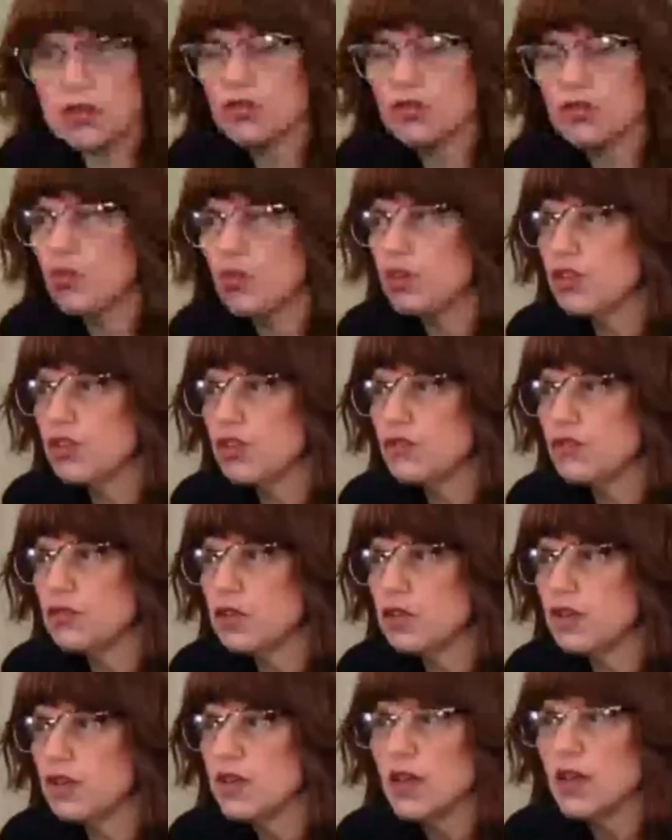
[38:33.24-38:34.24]
or
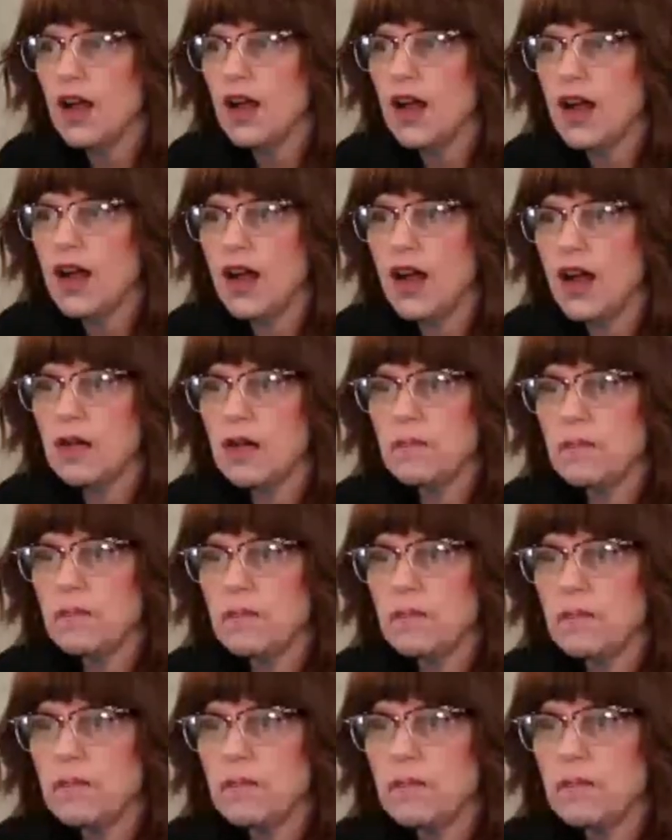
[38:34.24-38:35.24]
your, um,
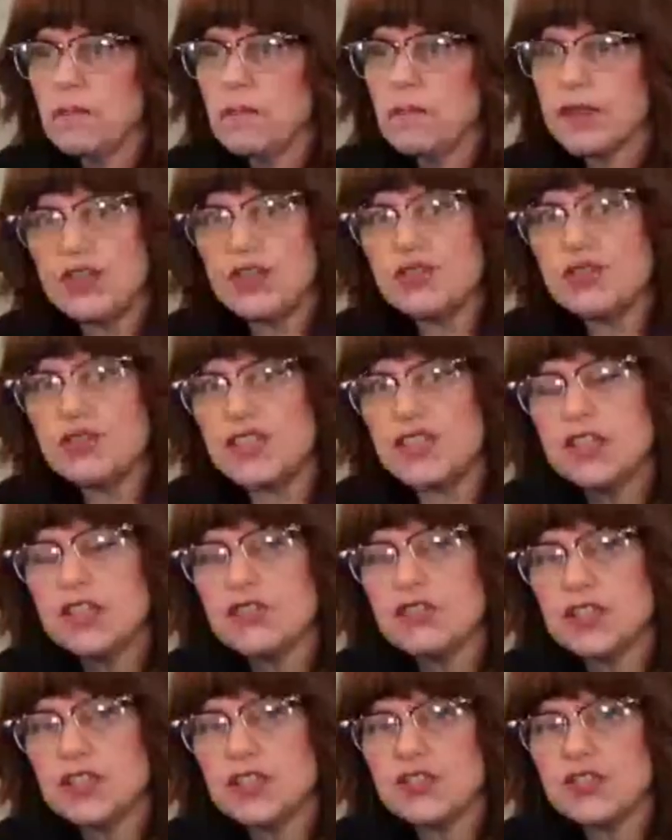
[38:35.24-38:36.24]
you know, and you see your
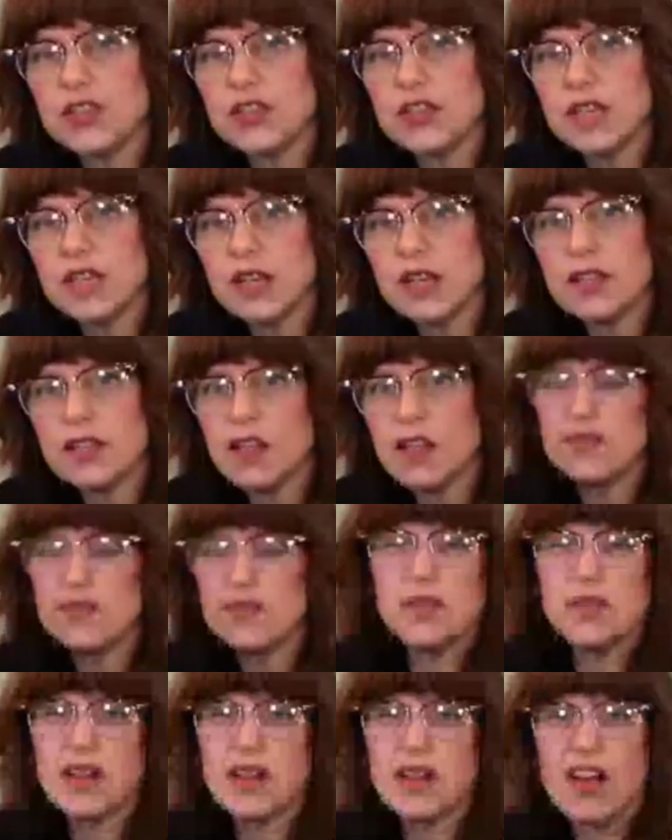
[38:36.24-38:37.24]
sister can get loved,
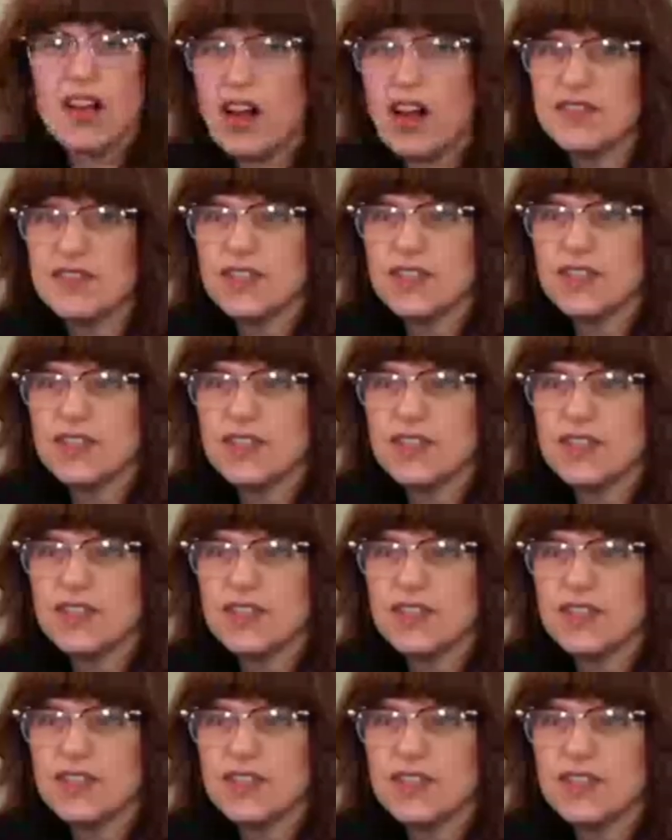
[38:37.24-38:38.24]
but oftentimes when
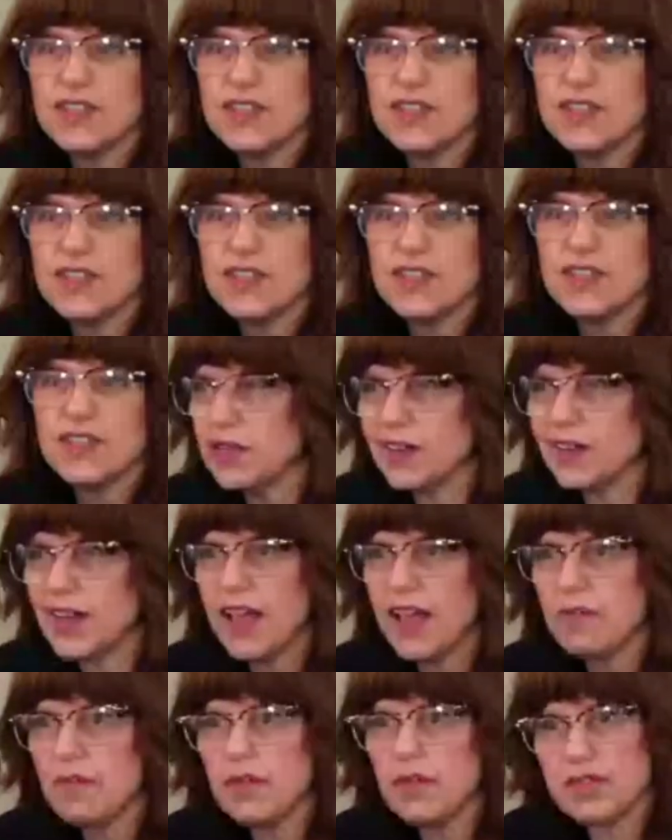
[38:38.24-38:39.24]
siblings
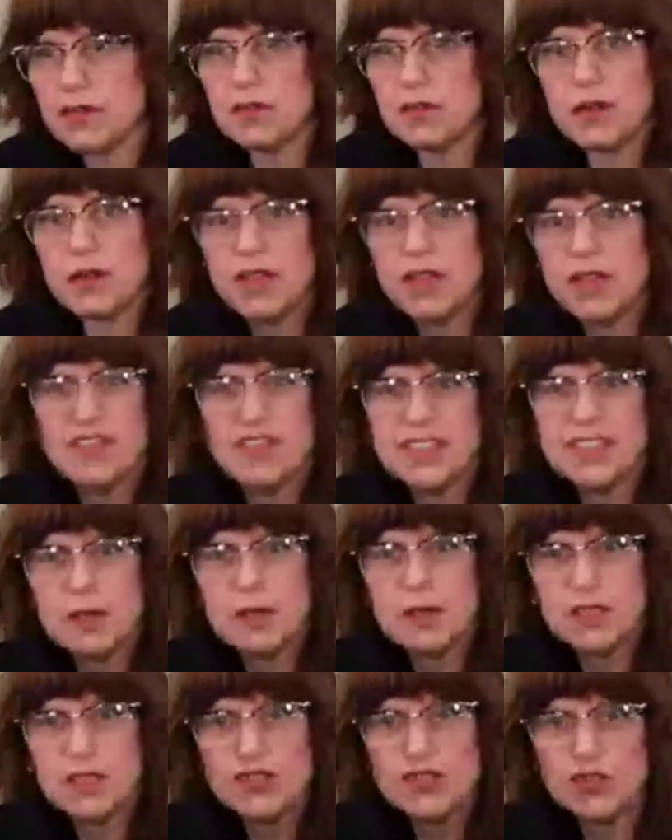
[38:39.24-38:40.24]
sometimes have the same
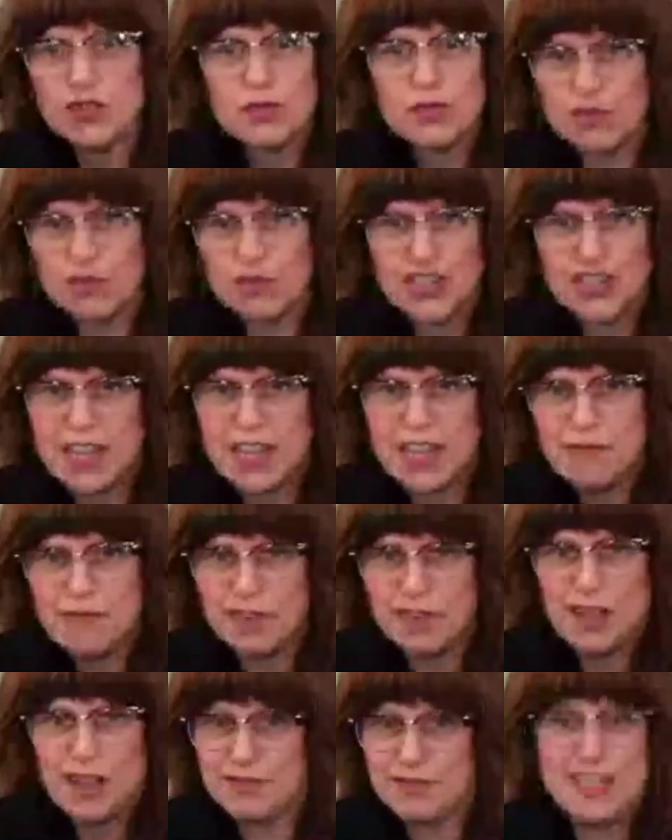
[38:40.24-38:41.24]
syndrome. So she can't feel
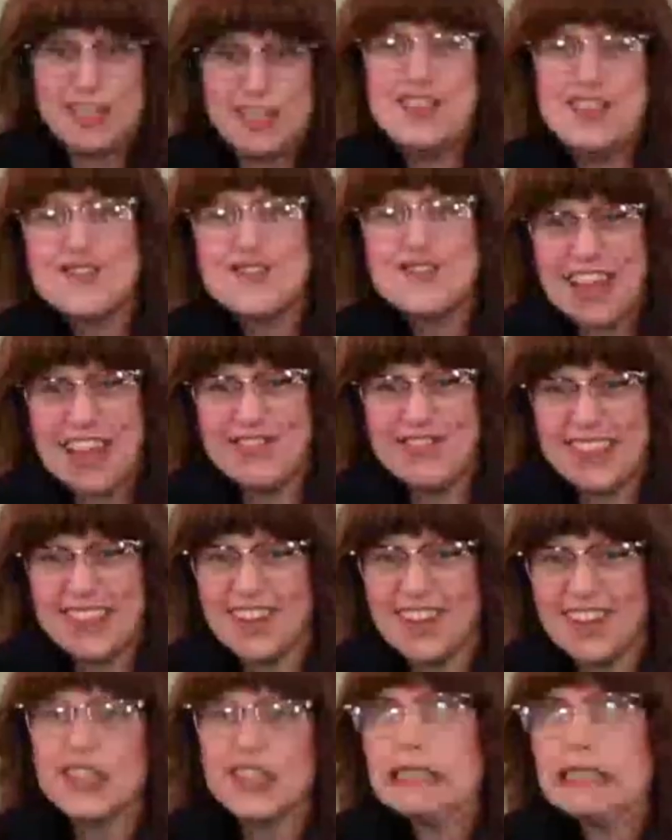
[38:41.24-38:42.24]
loved and you right, can't feel
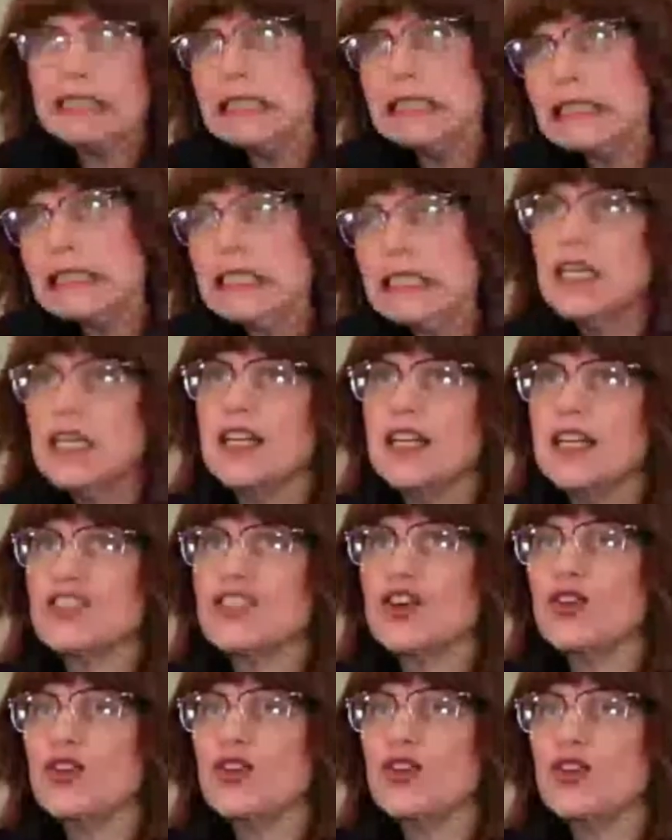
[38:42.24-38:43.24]
loved. Right. So
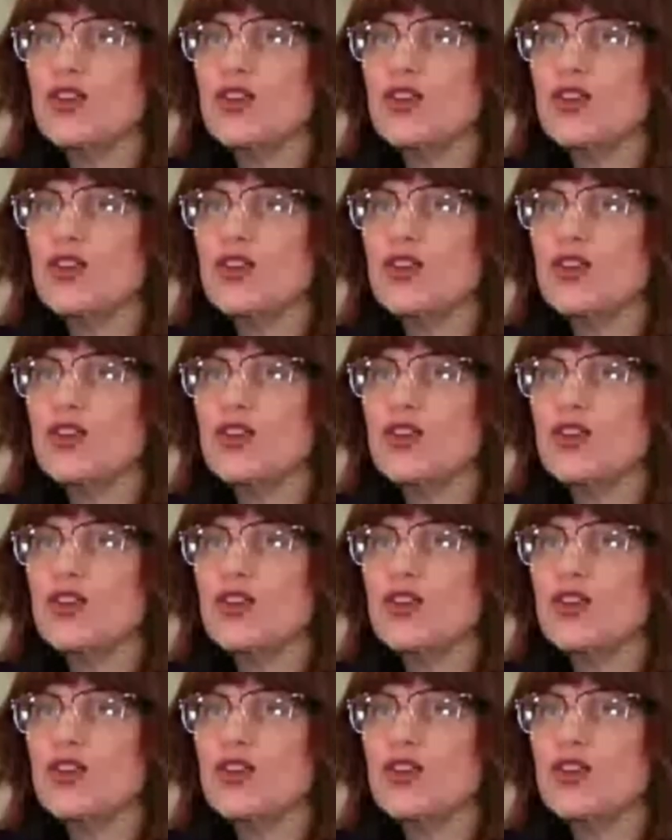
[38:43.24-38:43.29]
well, maybe